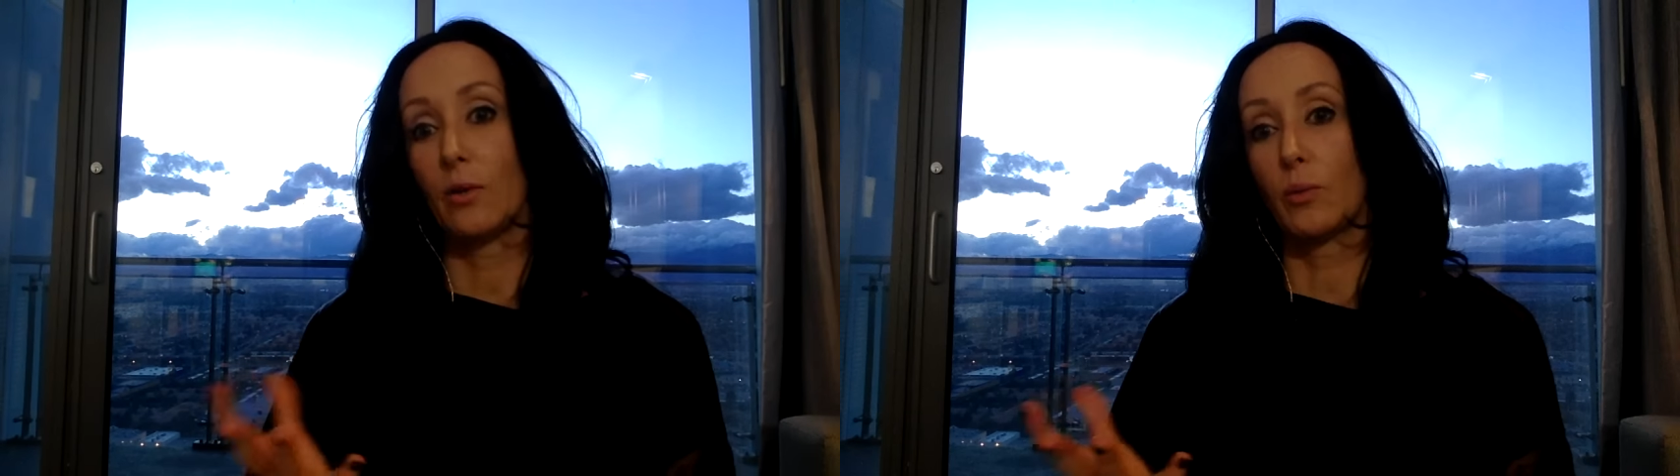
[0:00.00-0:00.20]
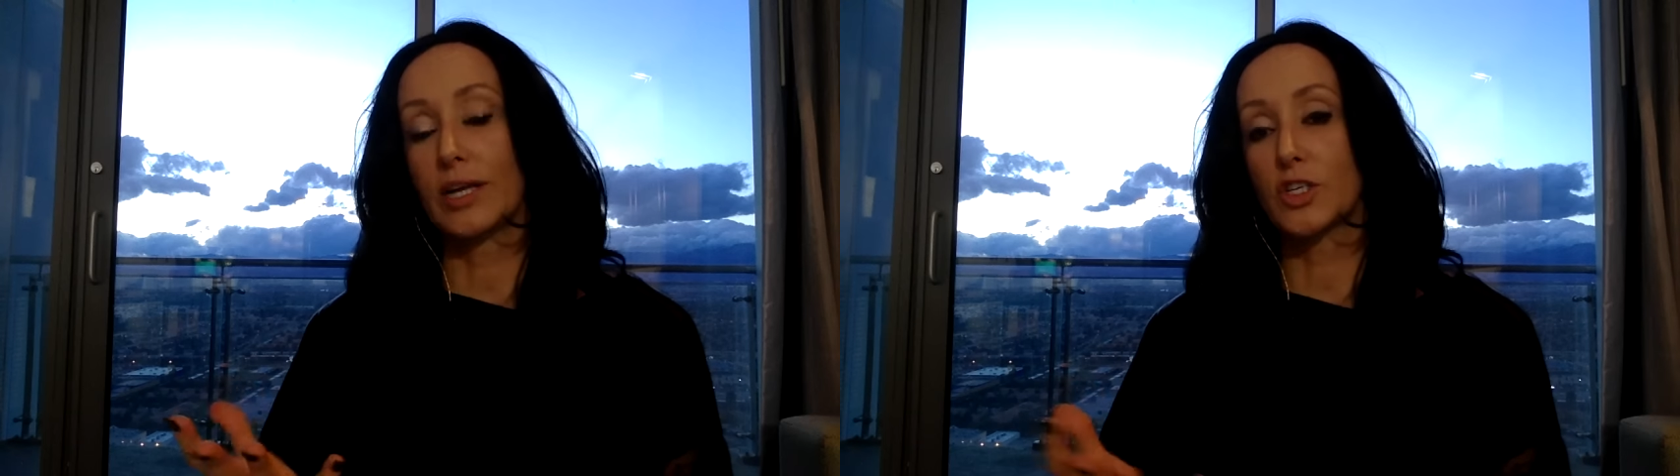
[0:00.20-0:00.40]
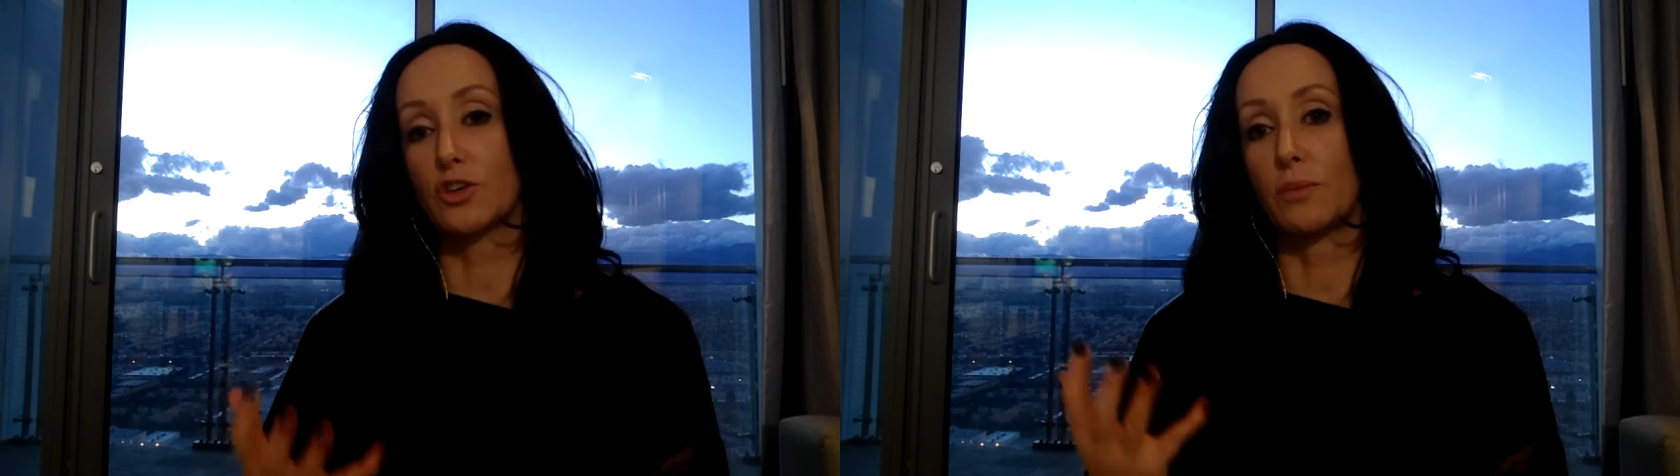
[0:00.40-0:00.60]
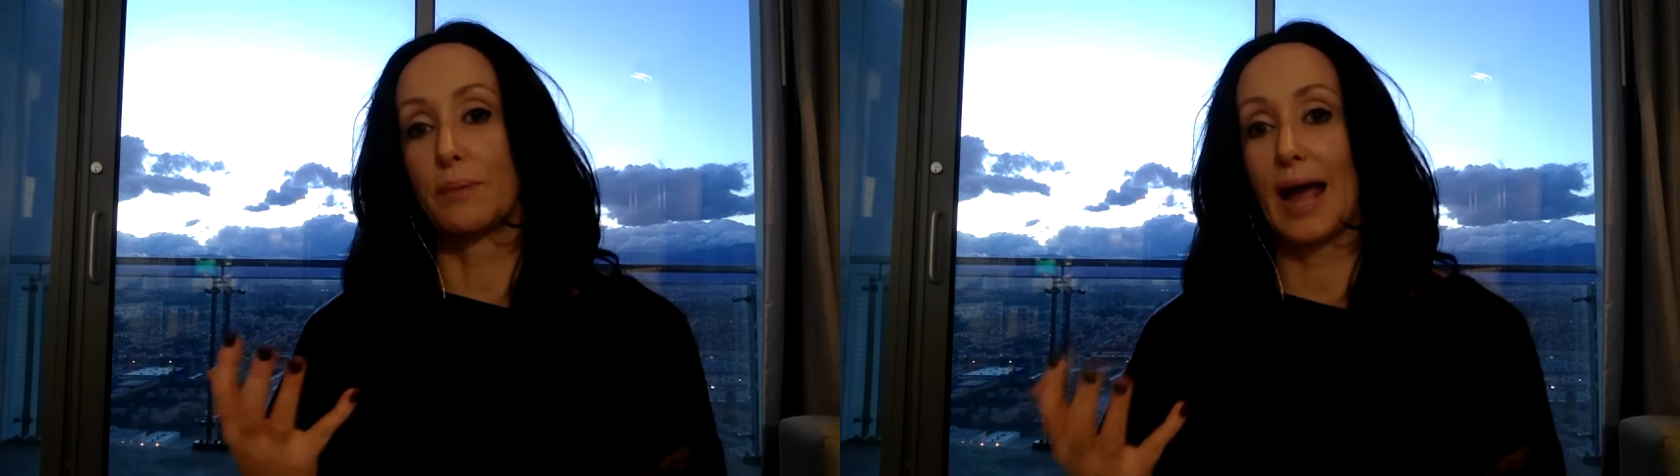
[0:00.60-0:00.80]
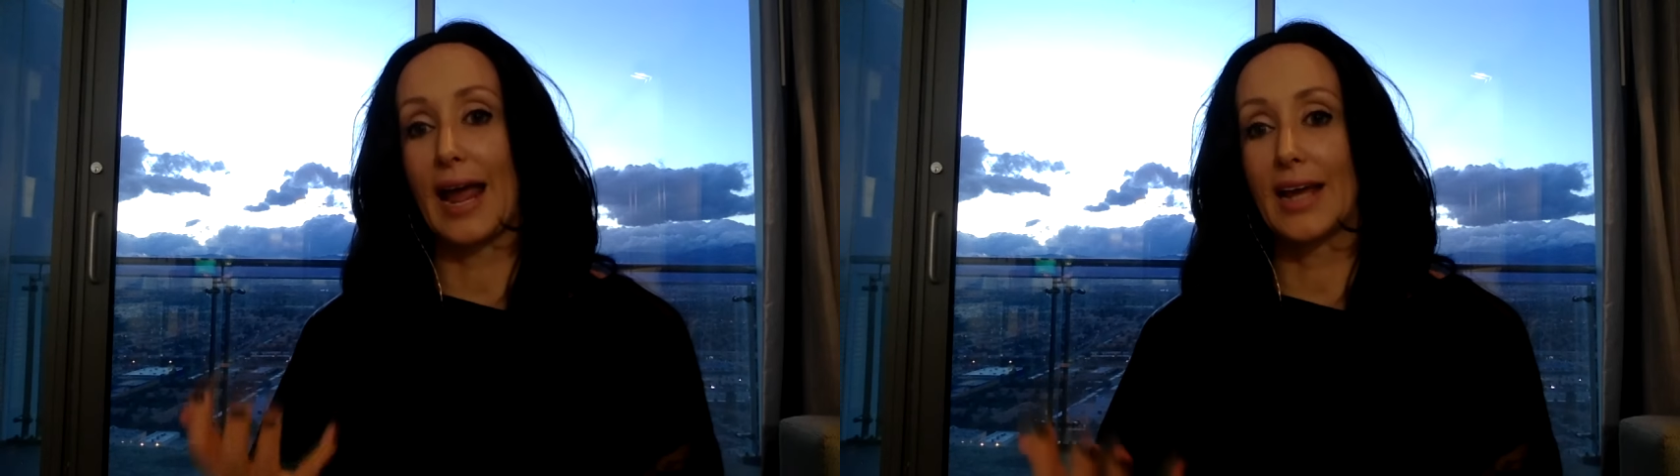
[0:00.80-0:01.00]
witch or a
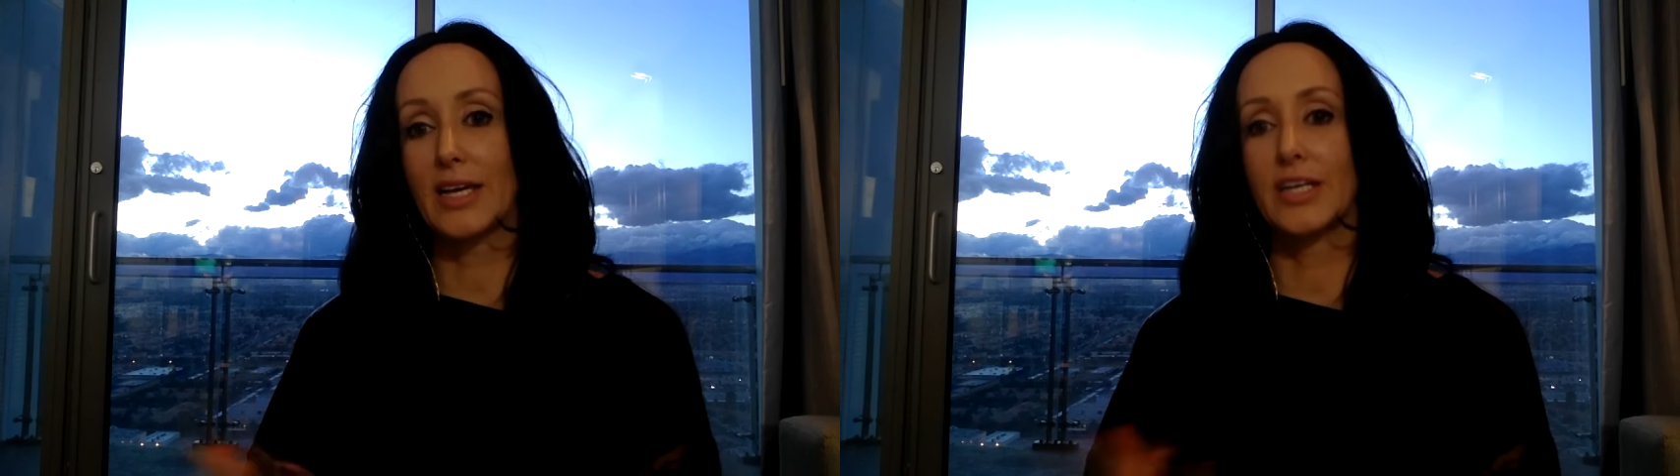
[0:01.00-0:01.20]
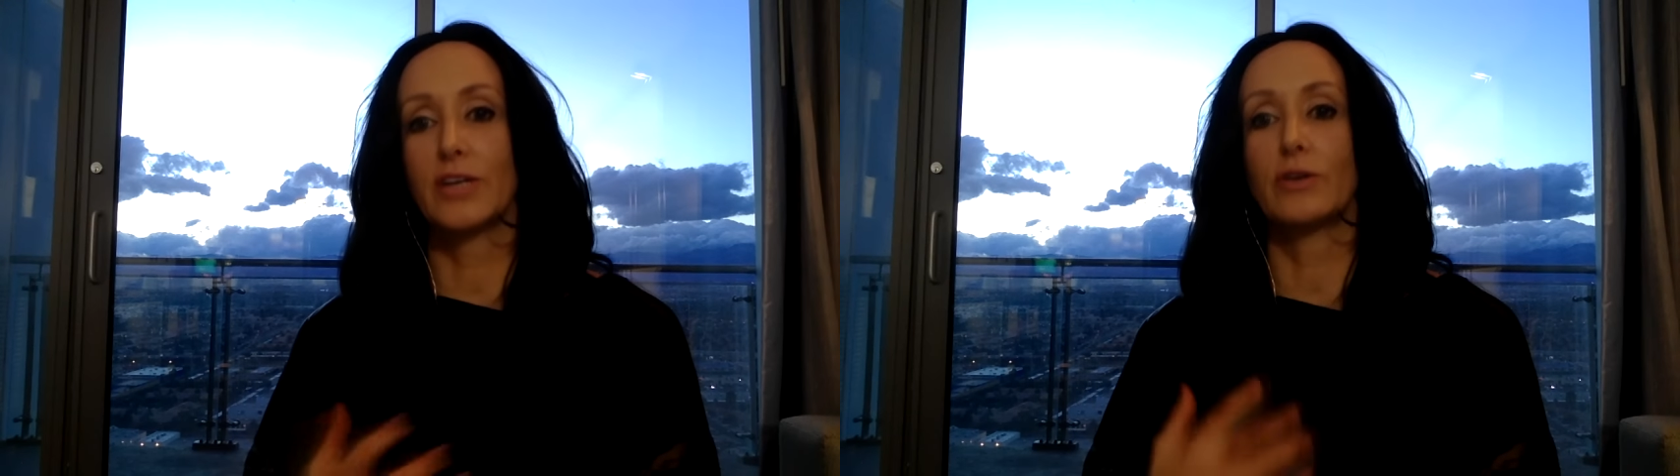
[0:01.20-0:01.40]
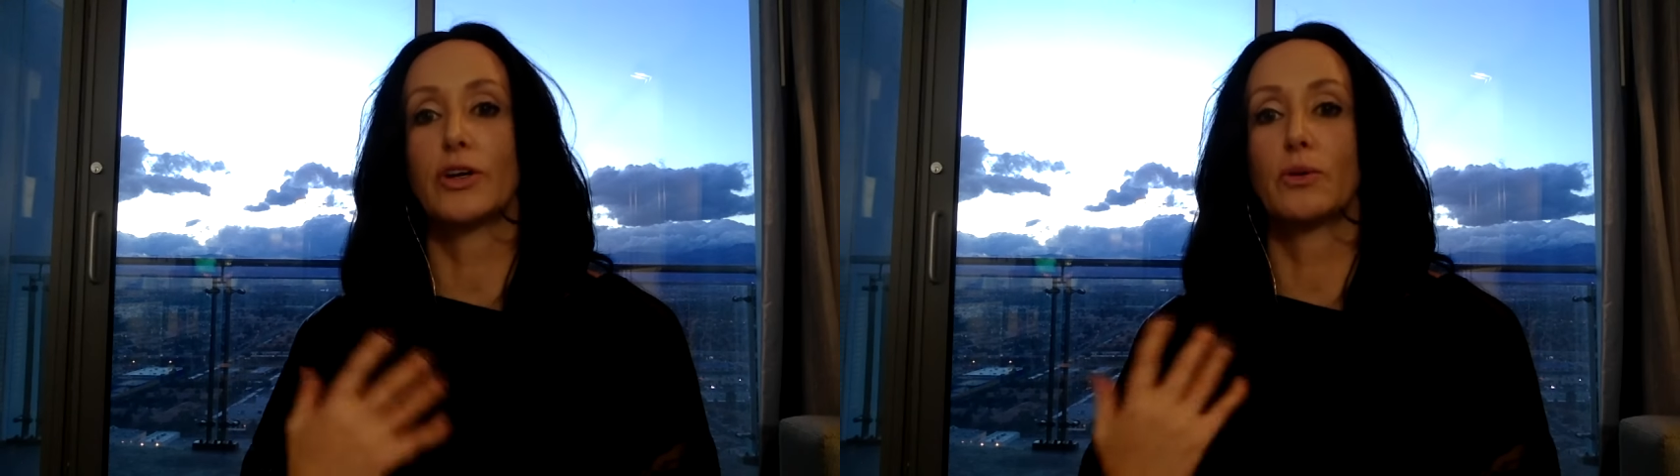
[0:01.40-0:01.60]
pagan or you're